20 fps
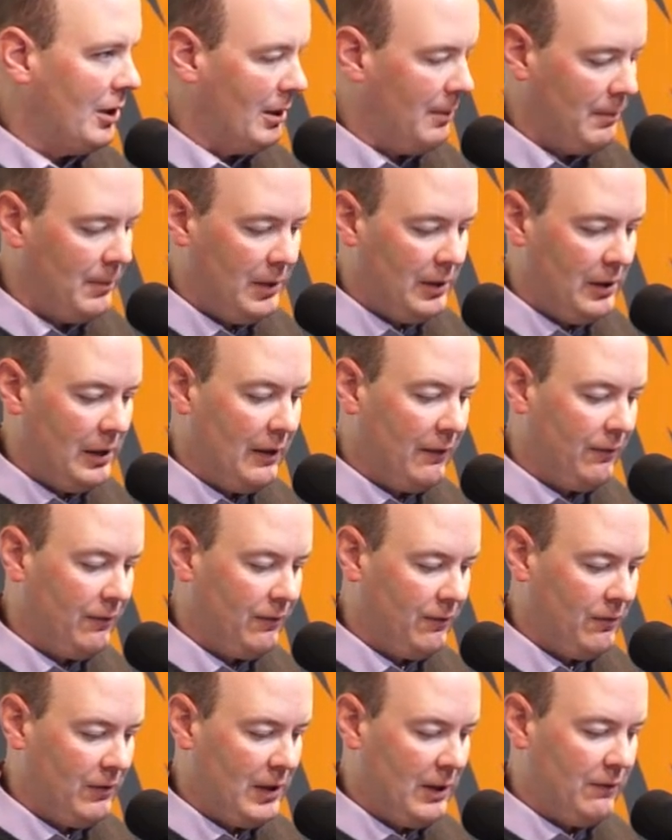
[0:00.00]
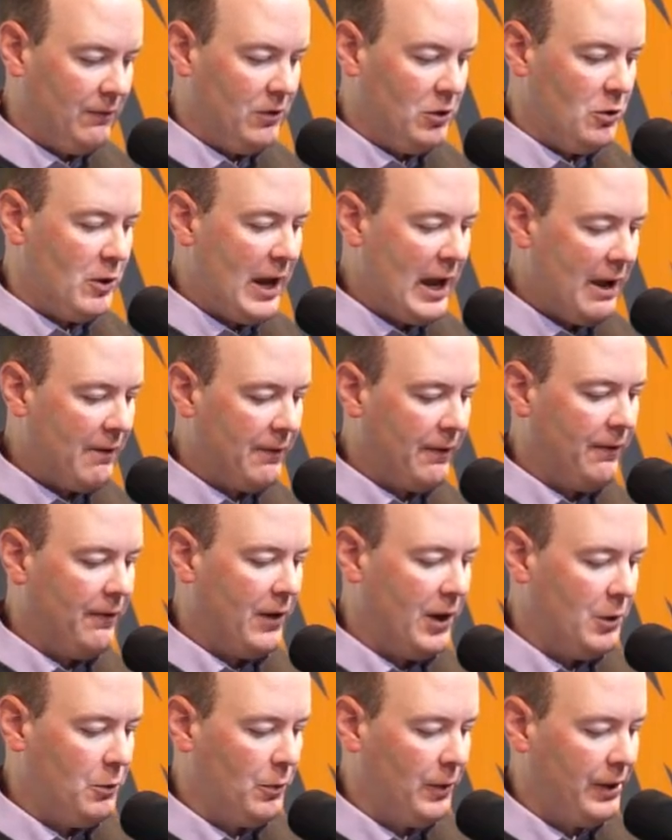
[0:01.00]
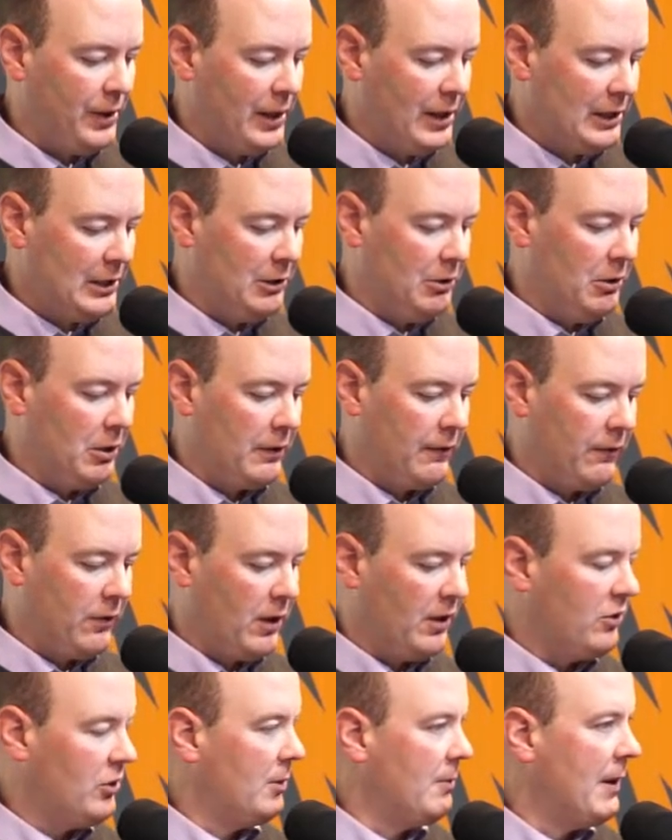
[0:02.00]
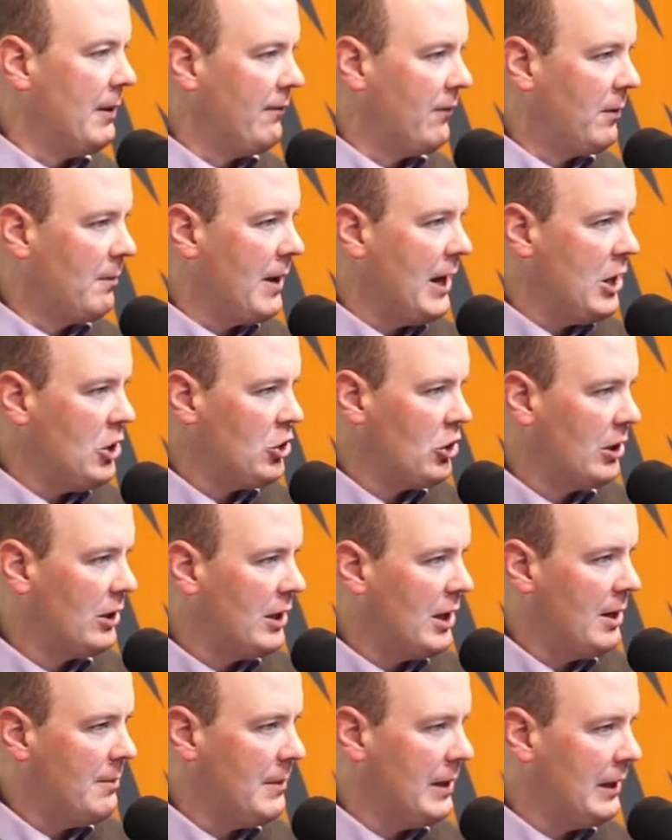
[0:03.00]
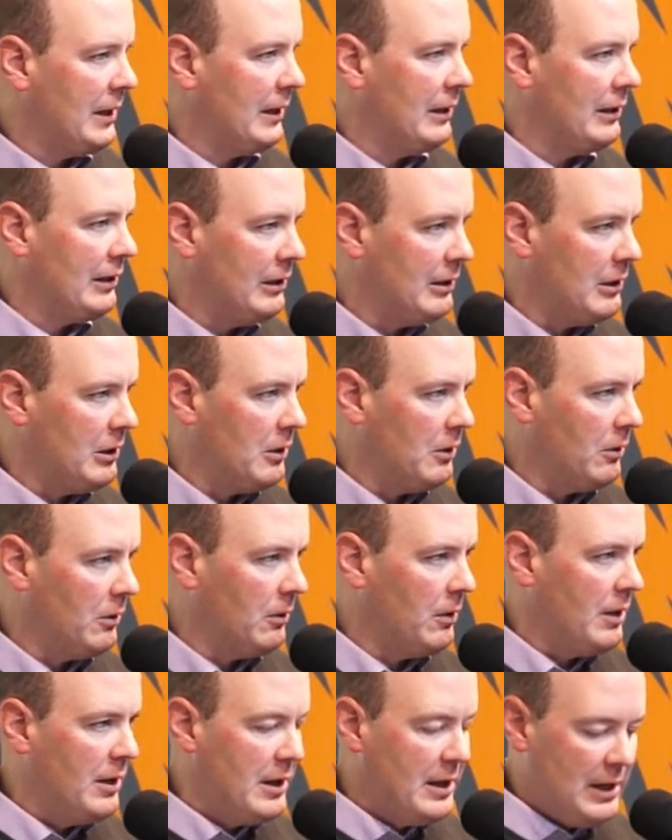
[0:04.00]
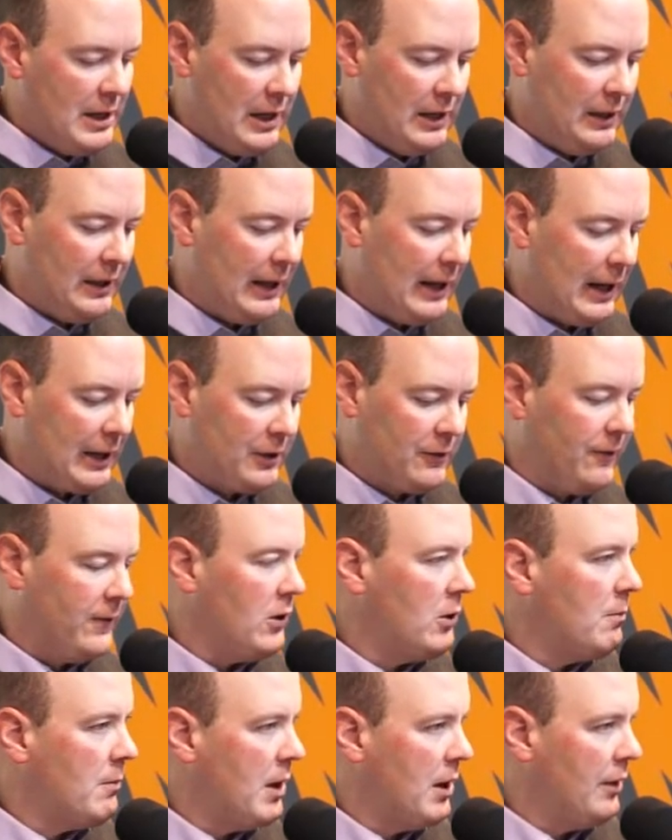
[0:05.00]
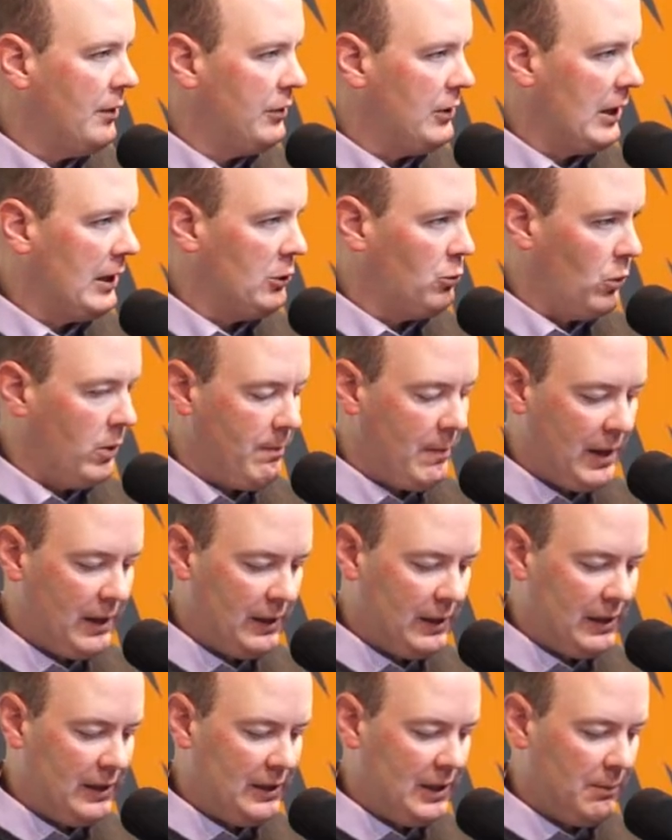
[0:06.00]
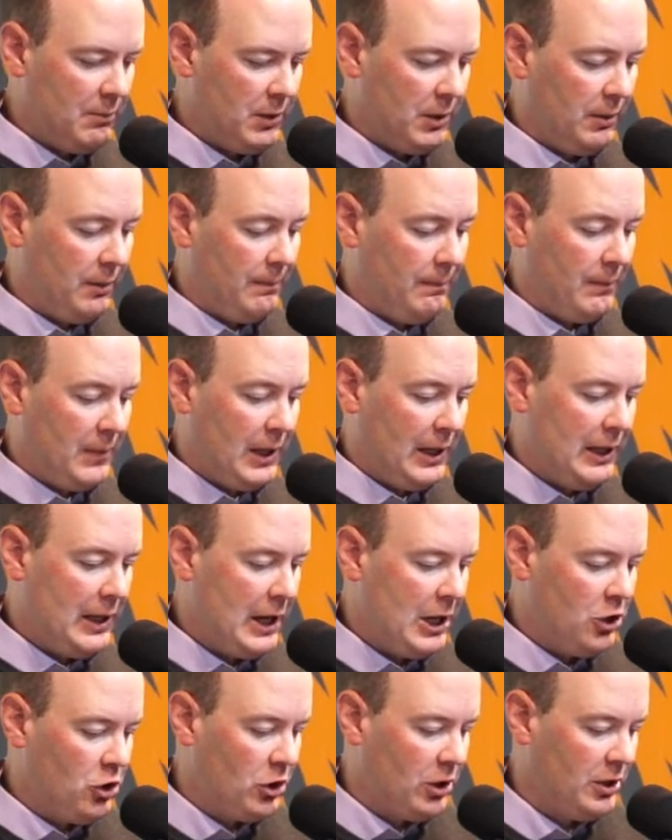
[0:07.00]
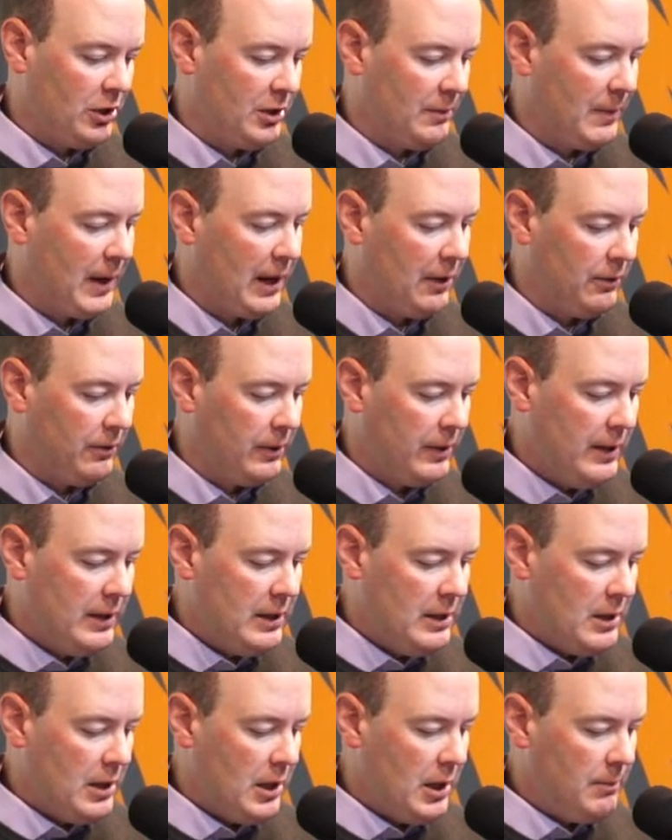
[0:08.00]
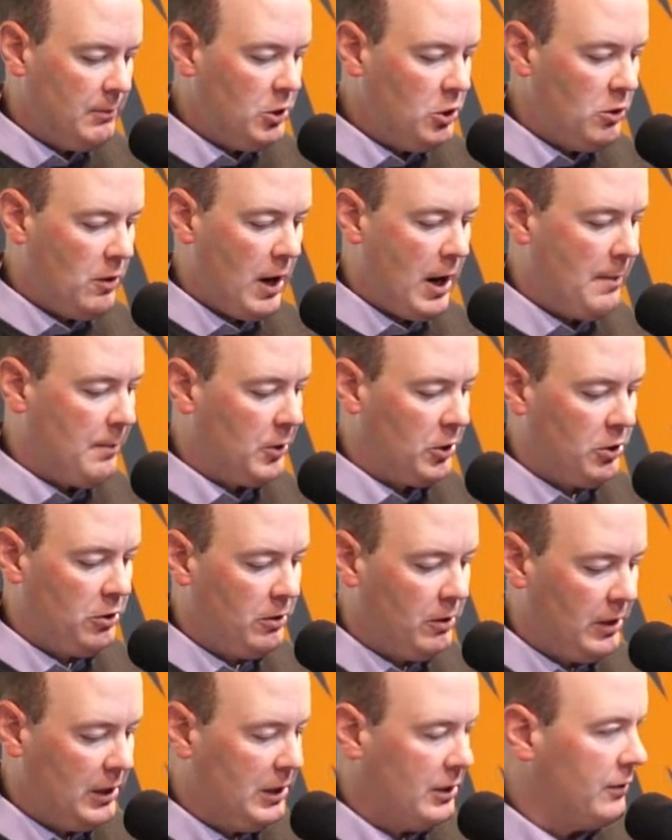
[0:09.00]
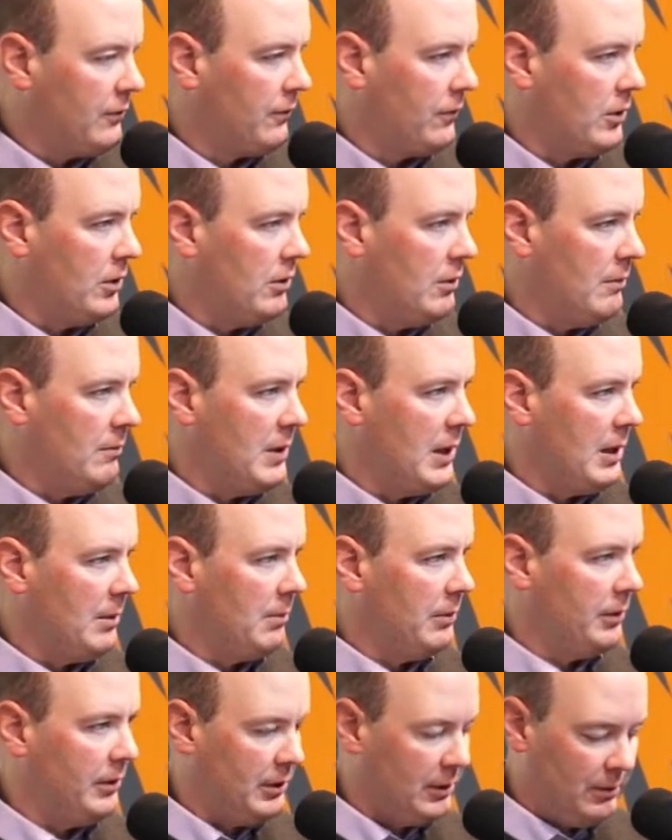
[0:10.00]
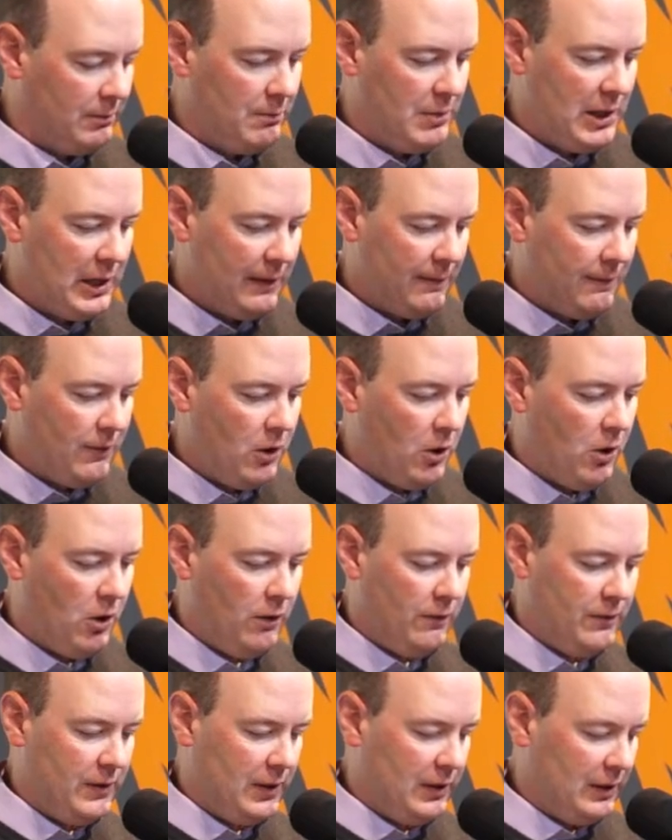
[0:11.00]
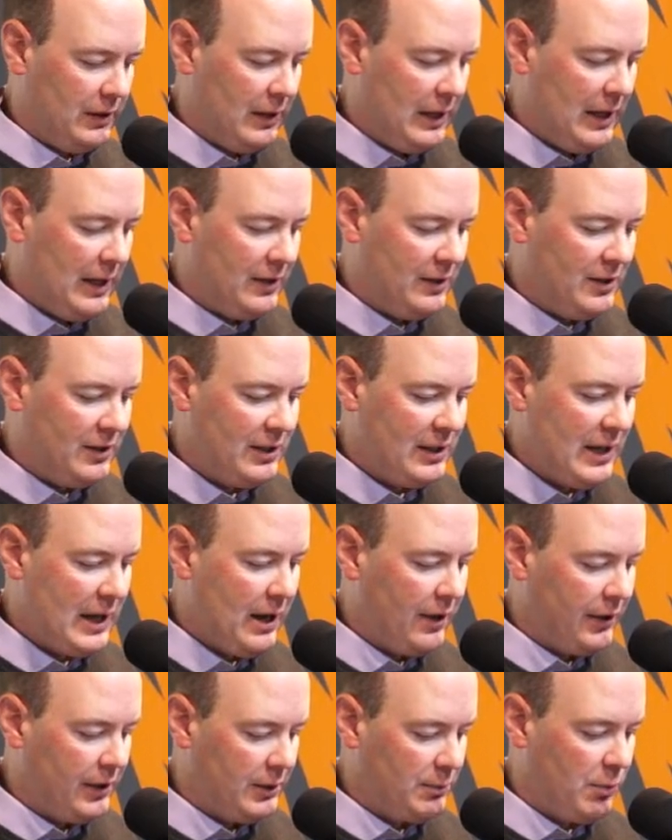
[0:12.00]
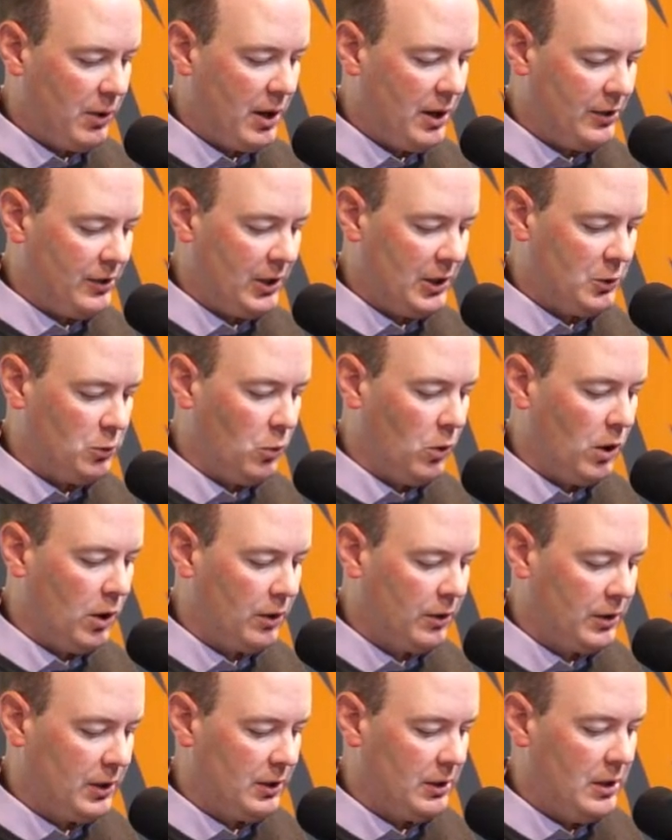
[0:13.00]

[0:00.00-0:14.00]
Um, if if you have a fund with us, look for some information coming in the near in the next few months as we make these implementations about uh, new opportunities for you to be able to be involved and, and see how this process works.